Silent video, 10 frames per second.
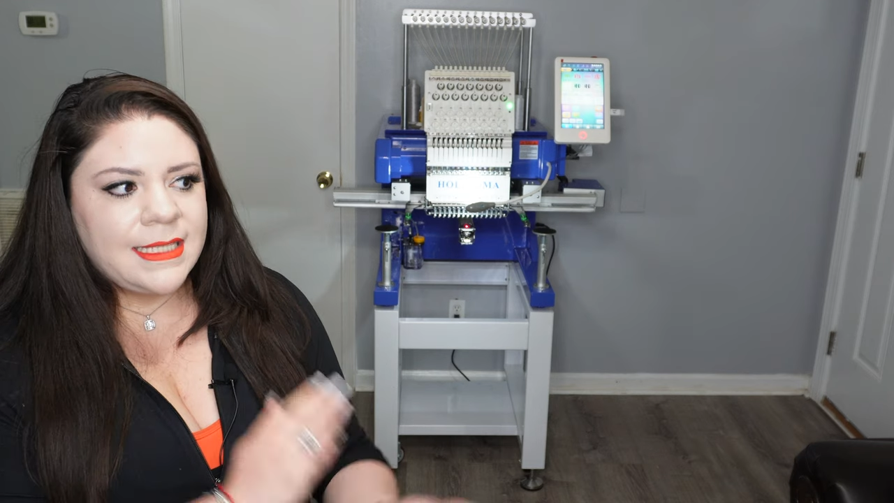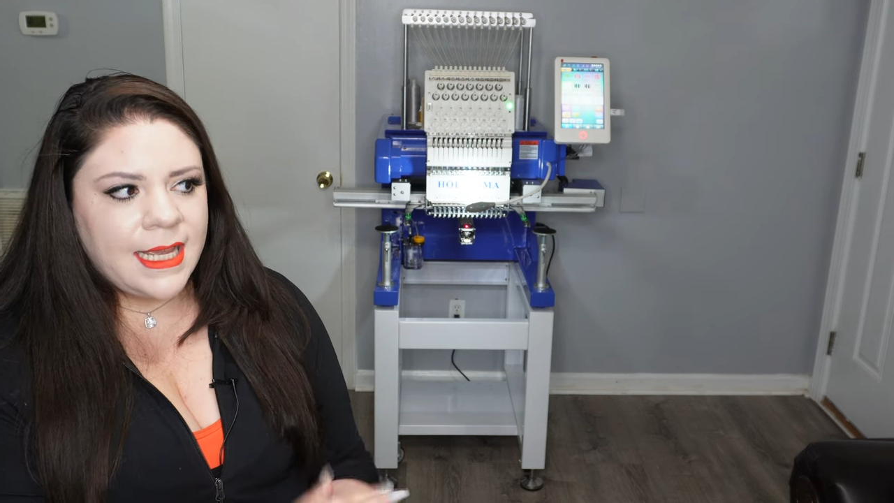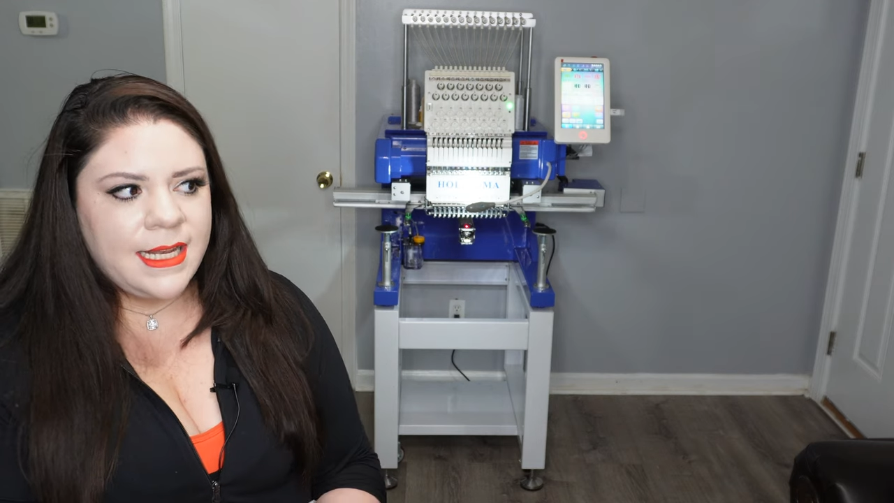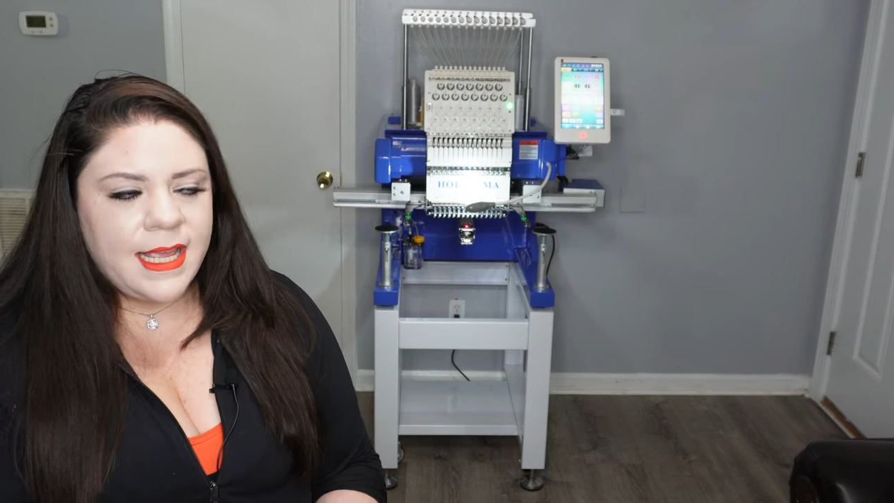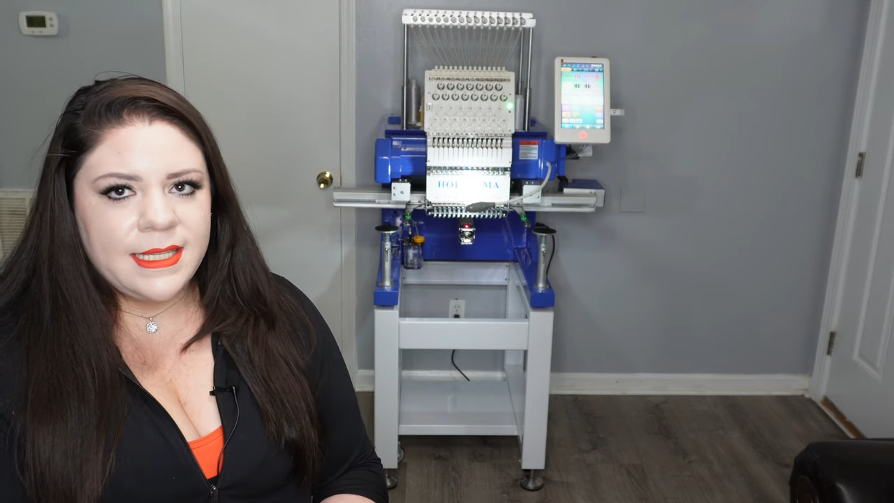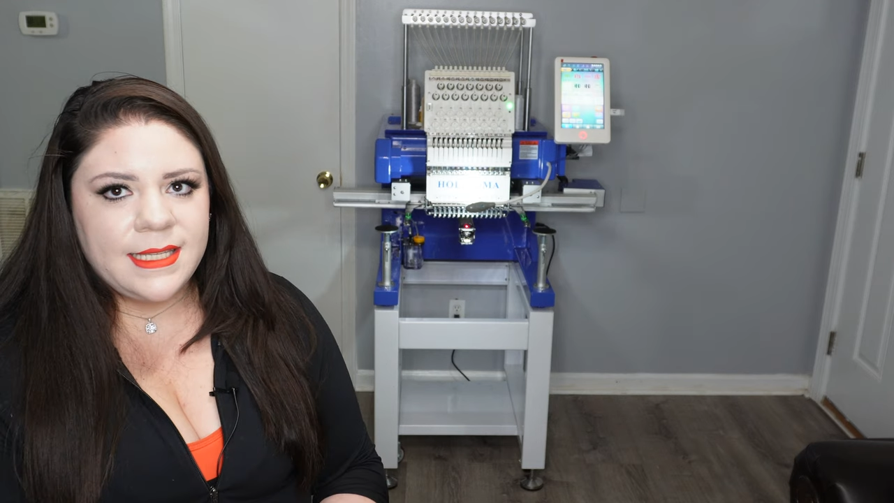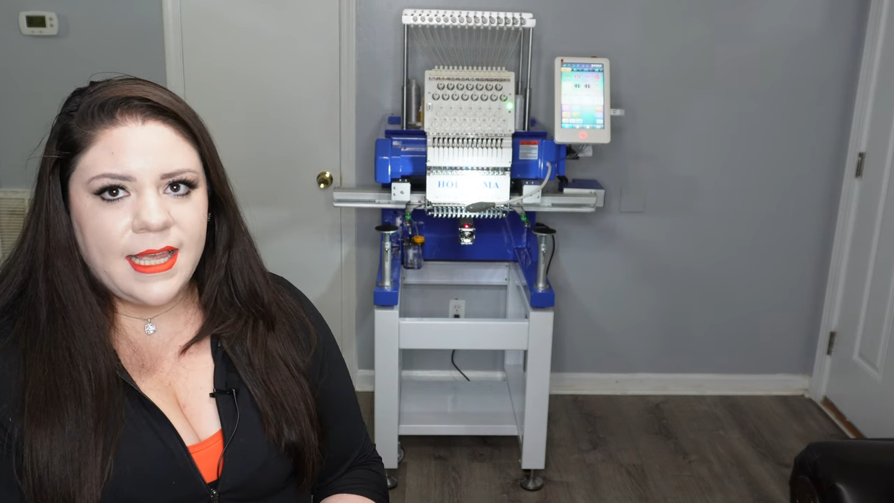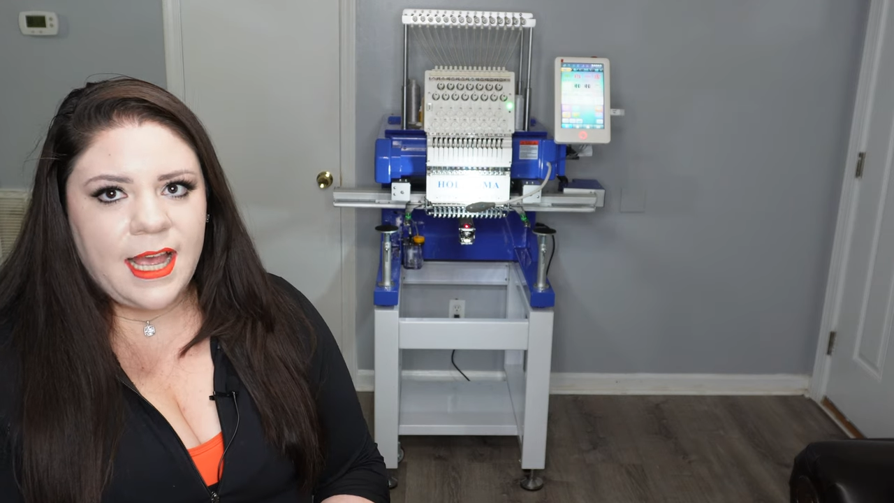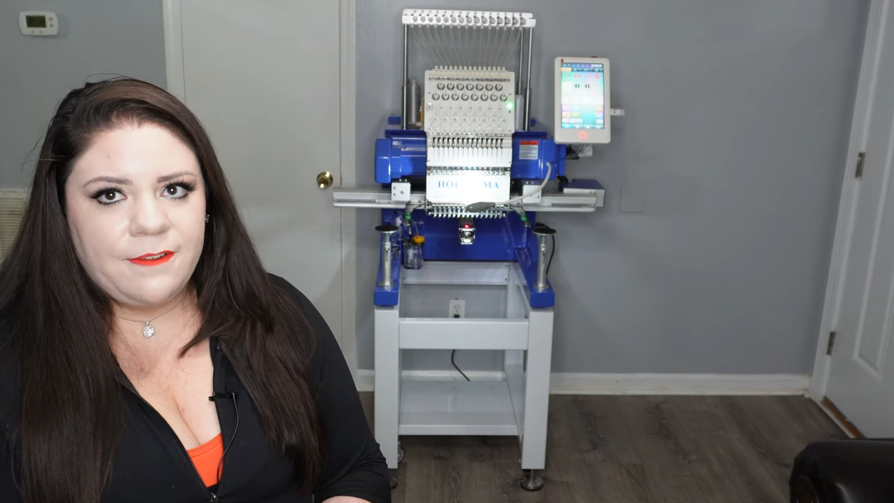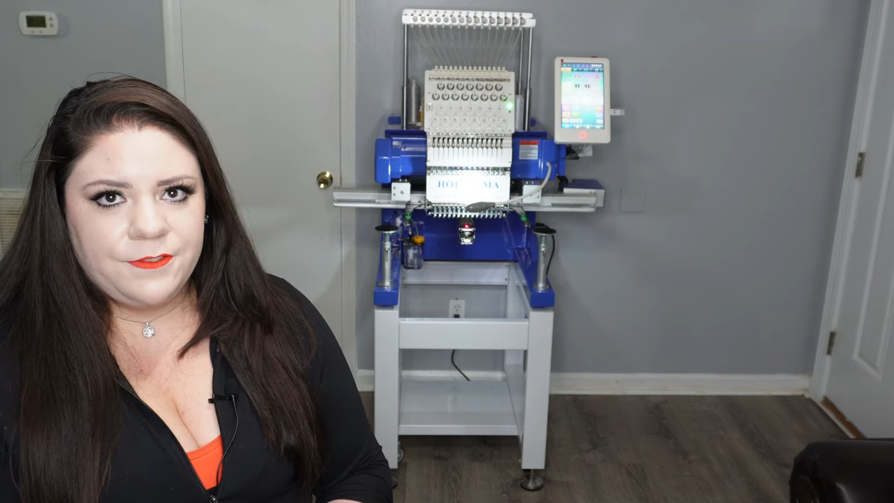ten days
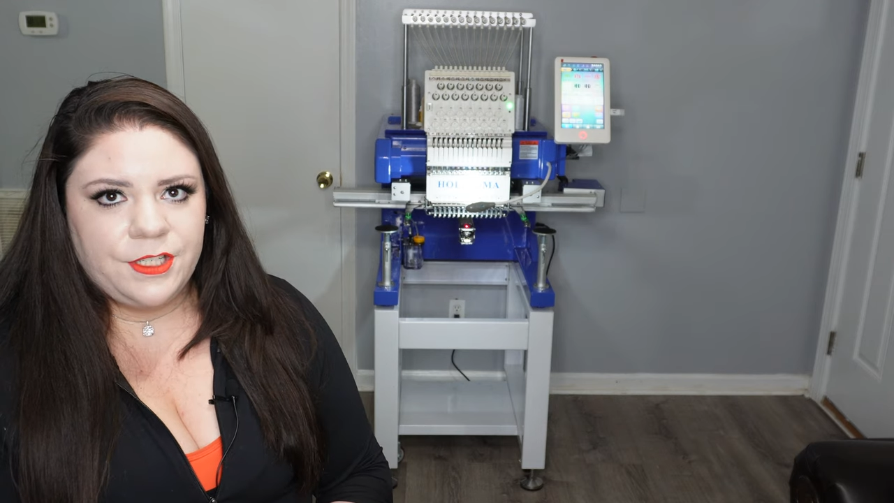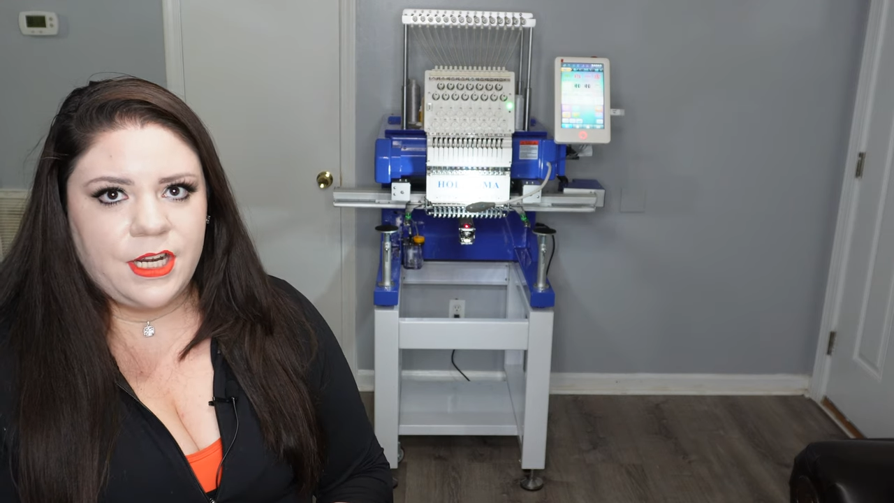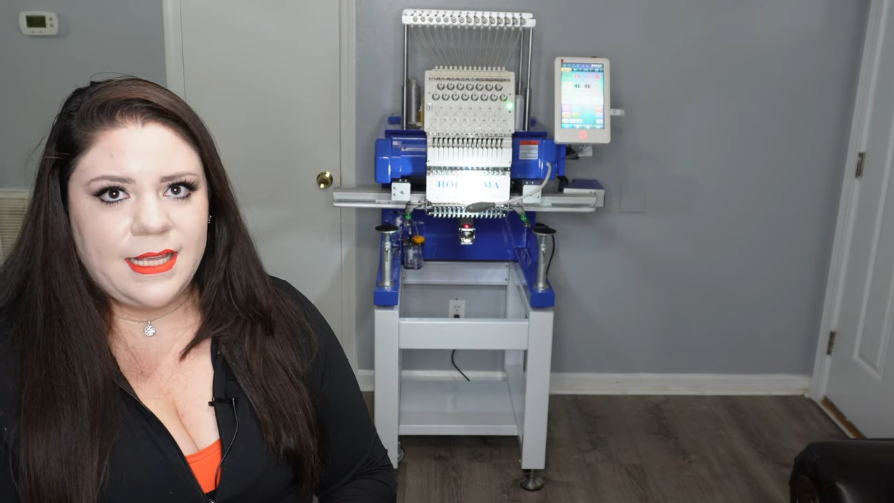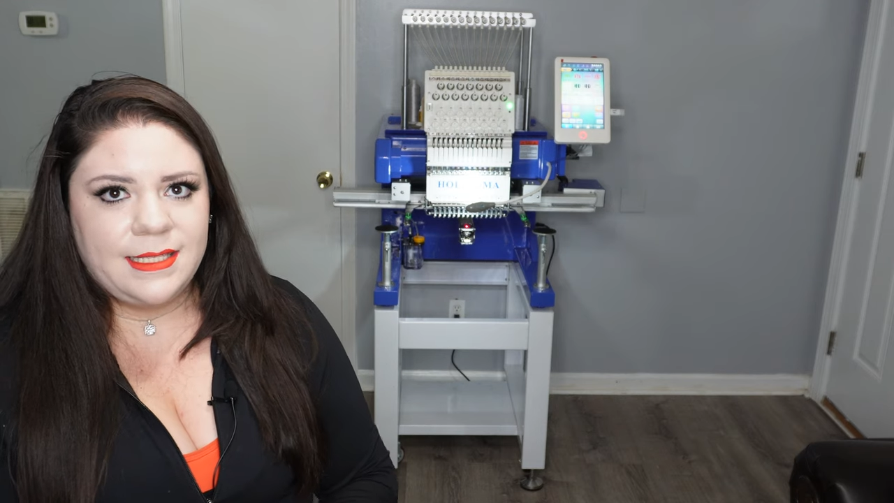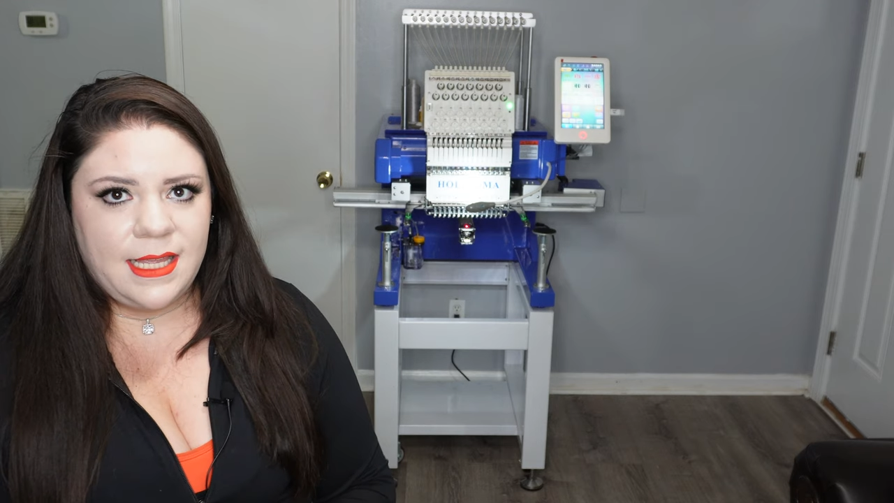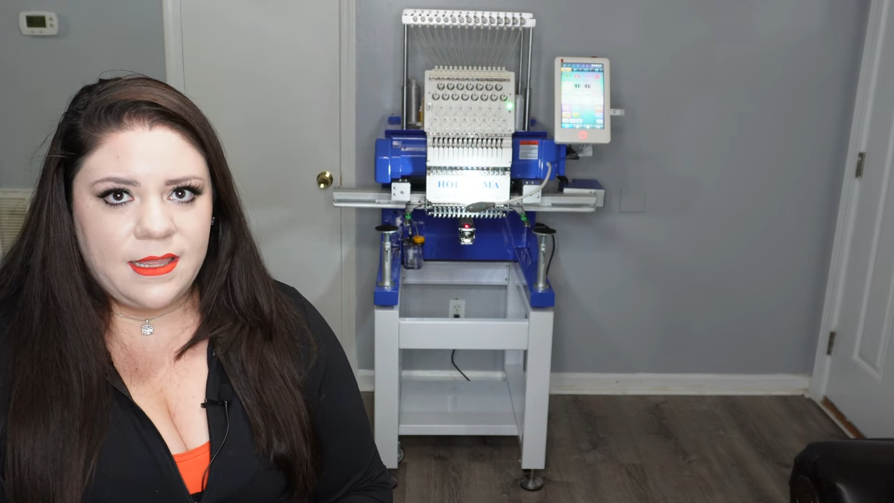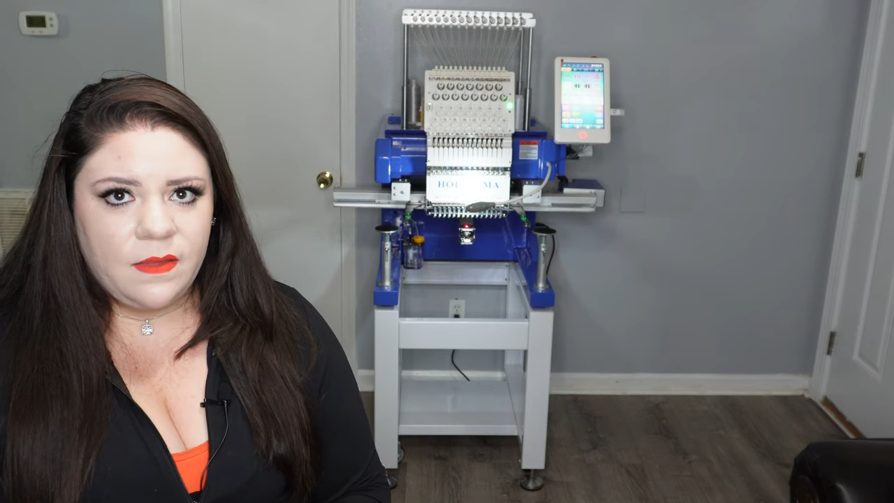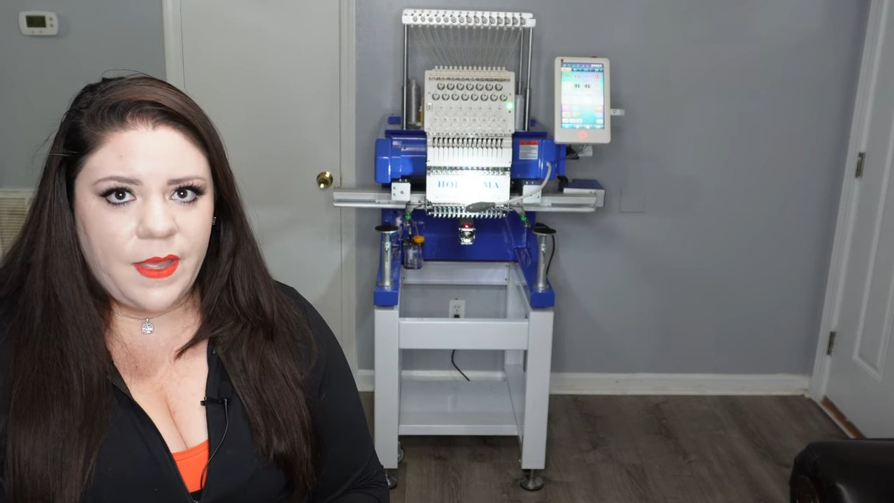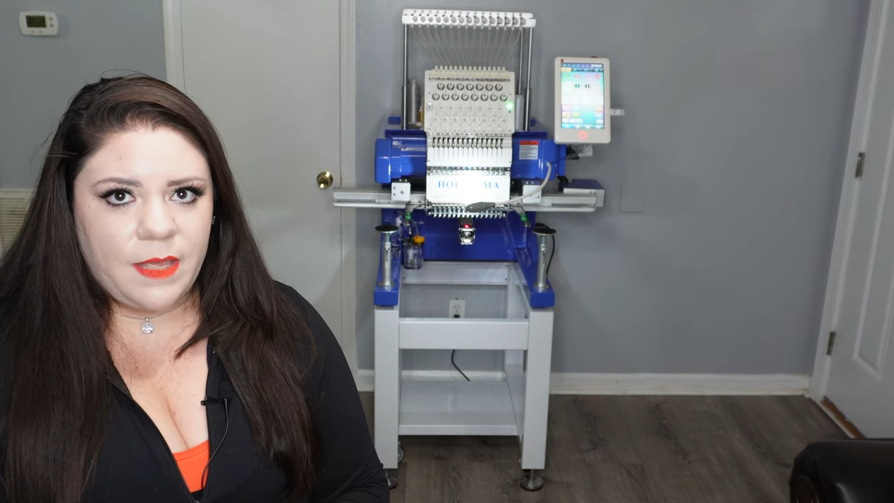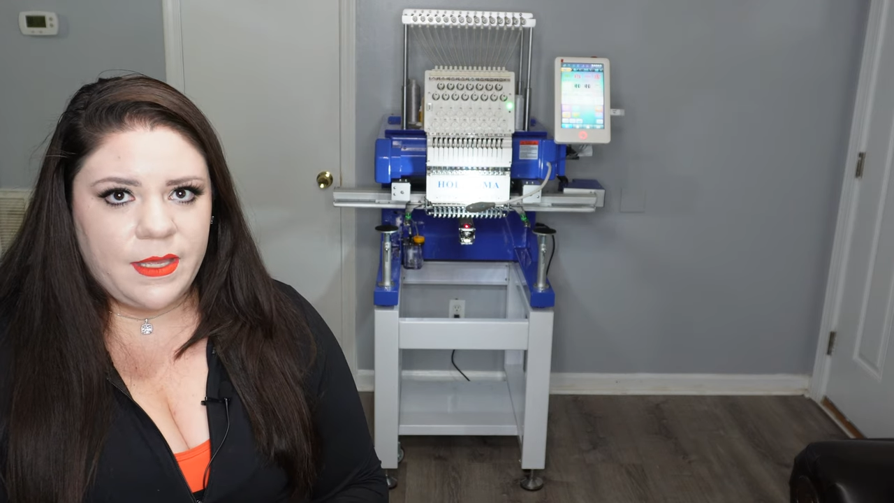after I sent
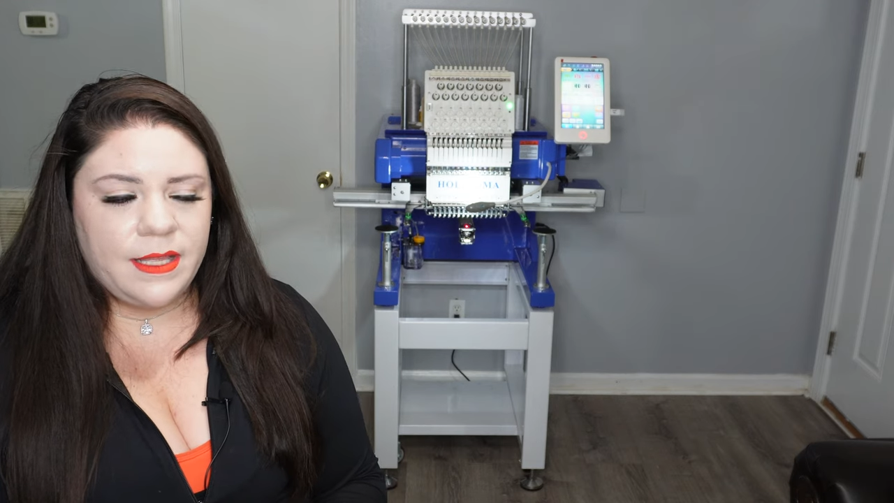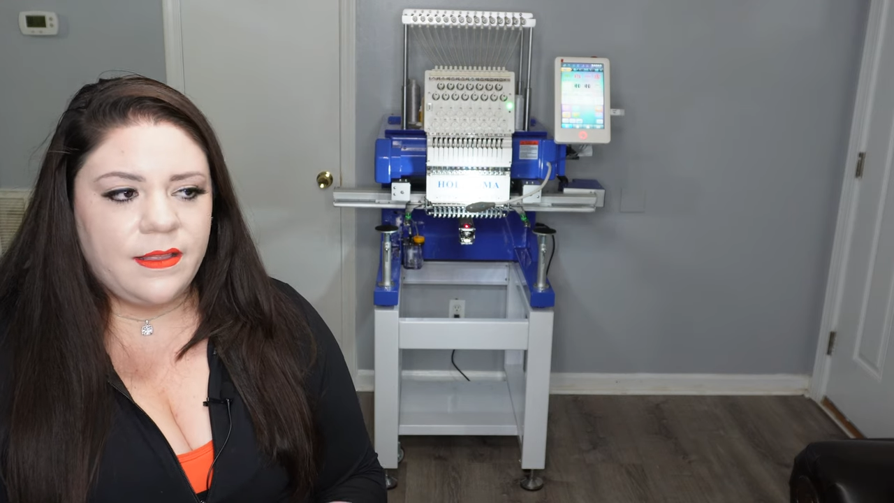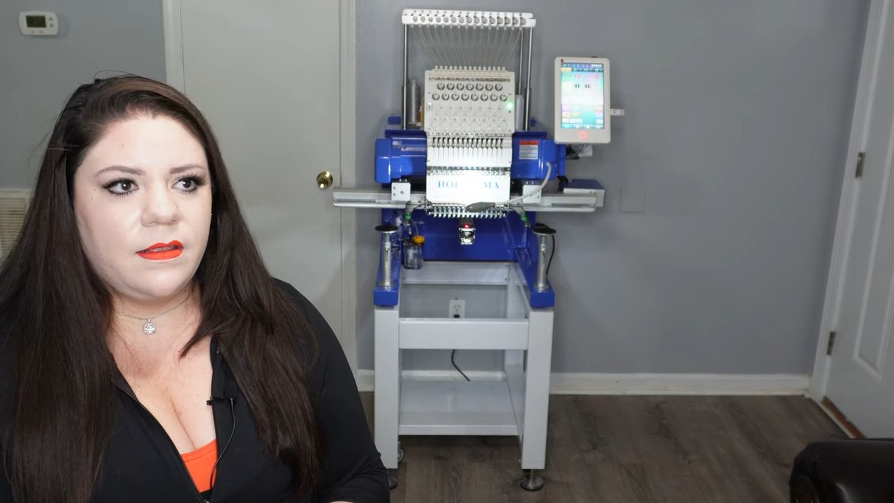the payment,